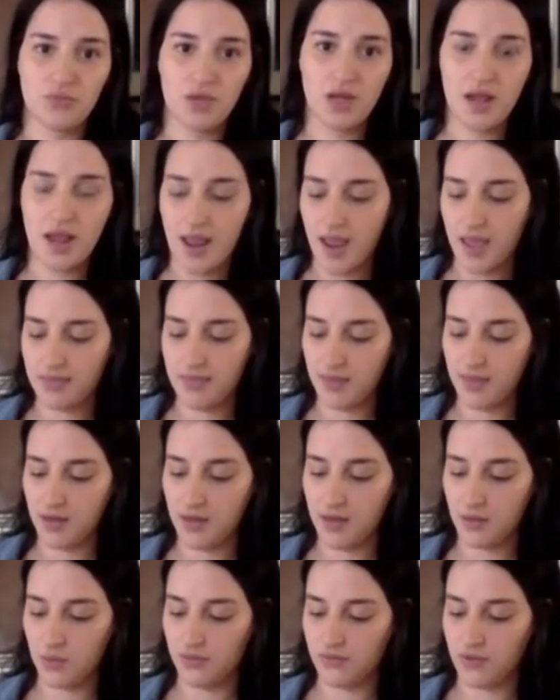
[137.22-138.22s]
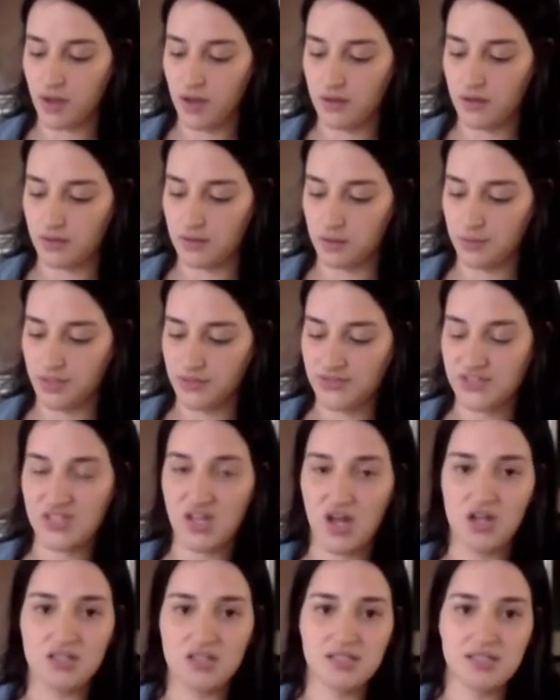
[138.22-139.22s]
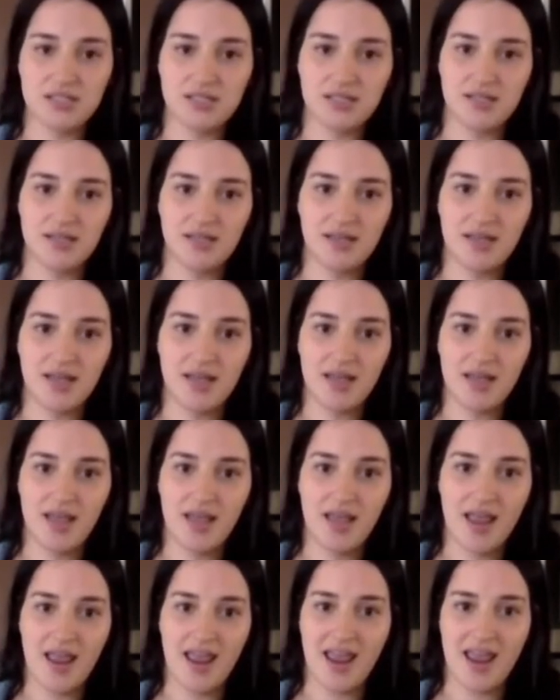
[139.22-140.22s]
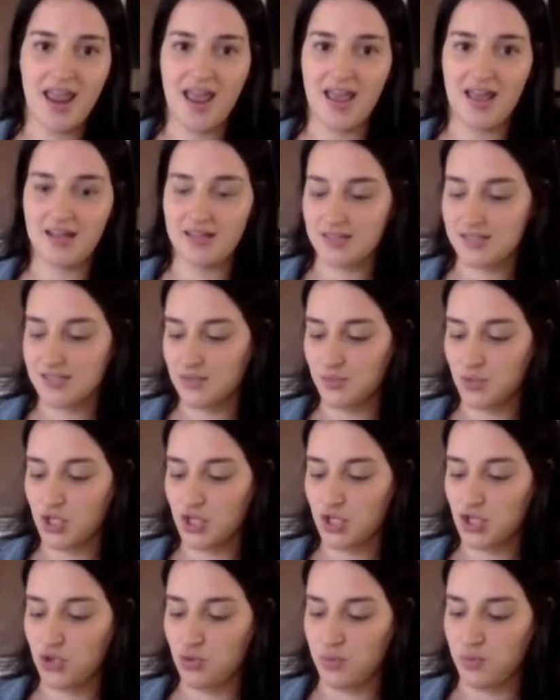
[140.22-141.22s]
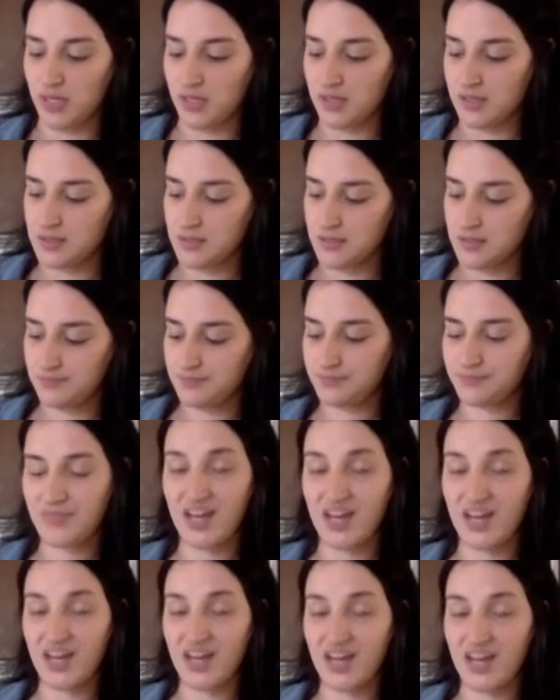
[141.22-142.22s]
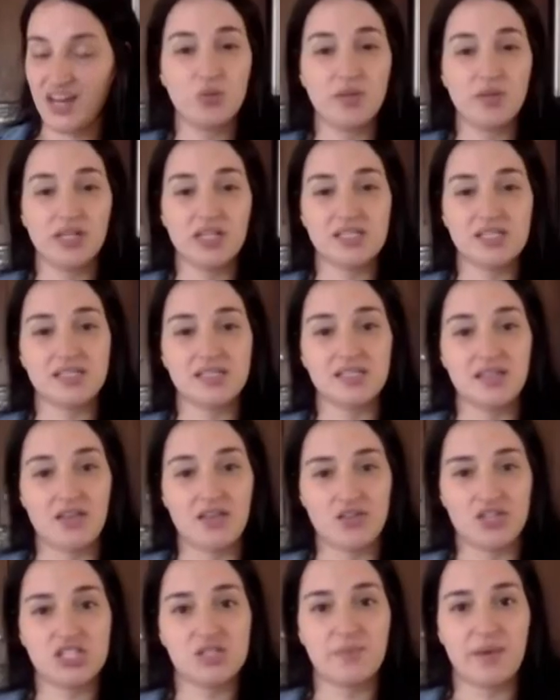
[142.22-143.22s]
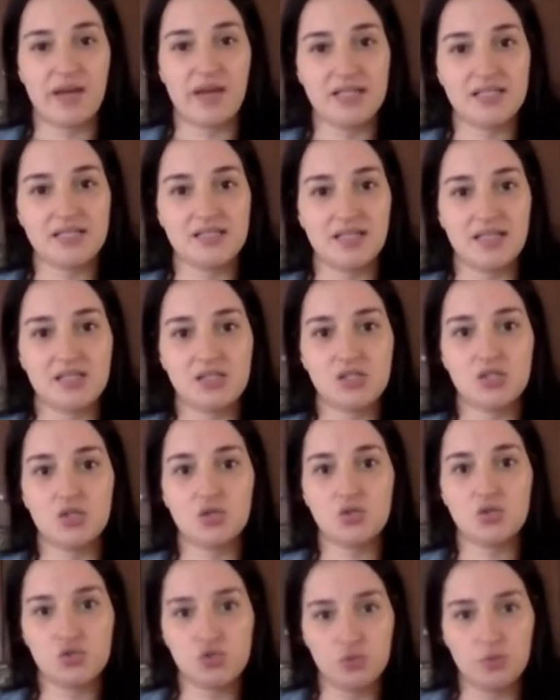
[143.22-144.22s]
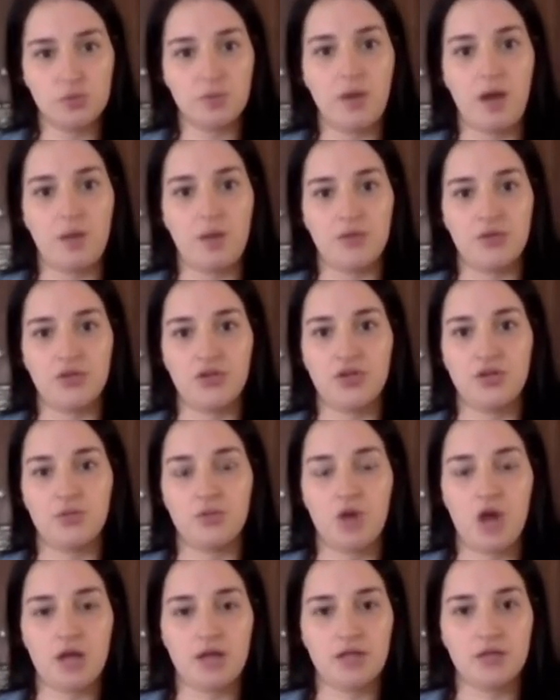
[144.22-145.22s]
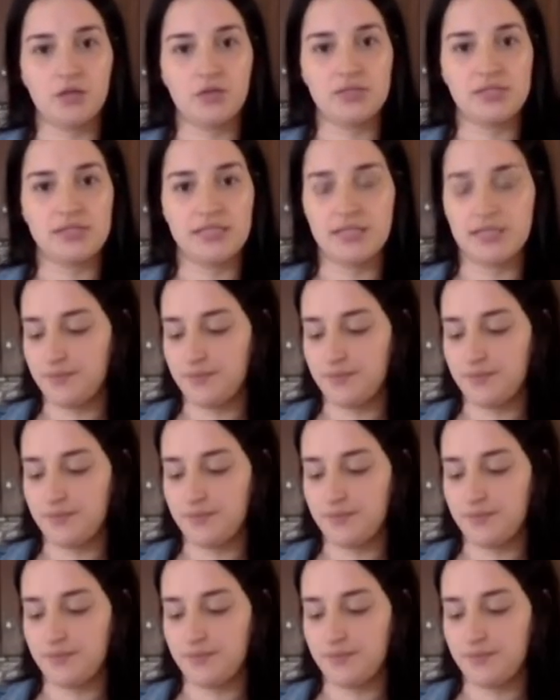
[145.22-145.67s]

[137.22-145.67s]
And then we've got a little bit of salt and some cumin. And cumin is another spice that's super popular in Moroccan cuisine.